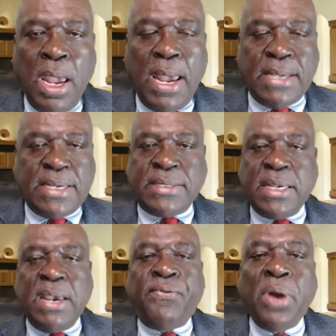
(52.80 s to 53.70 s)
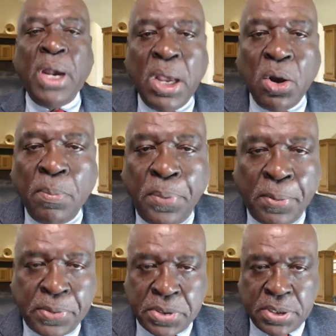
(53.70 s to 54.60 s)
As I say, for legal
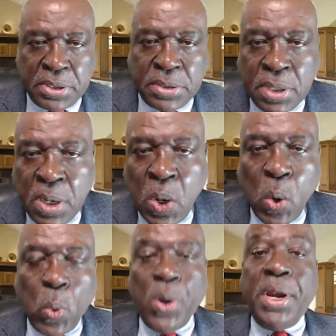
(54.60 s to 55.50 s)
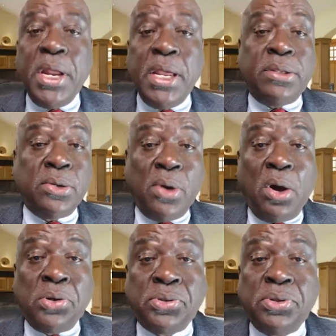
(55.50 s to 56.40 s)
purposes, we need to
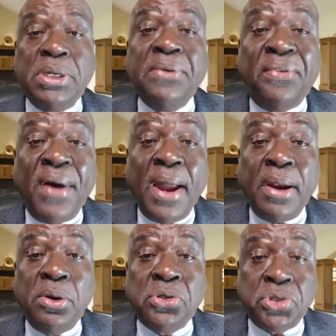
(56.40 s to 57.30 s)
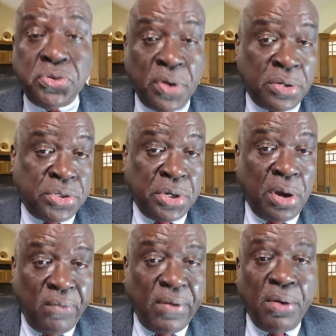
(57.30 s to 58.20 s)
also define the structure
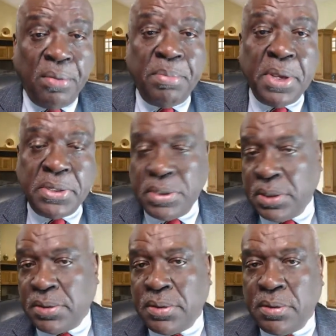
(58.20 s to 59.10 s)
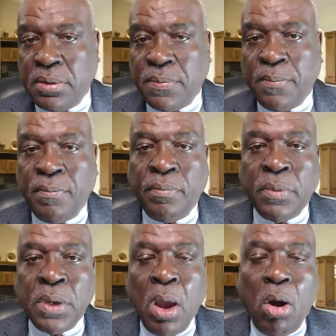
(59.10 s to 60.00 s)
of our business.
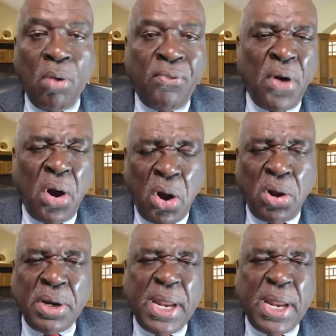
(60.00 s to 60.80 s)
Overall,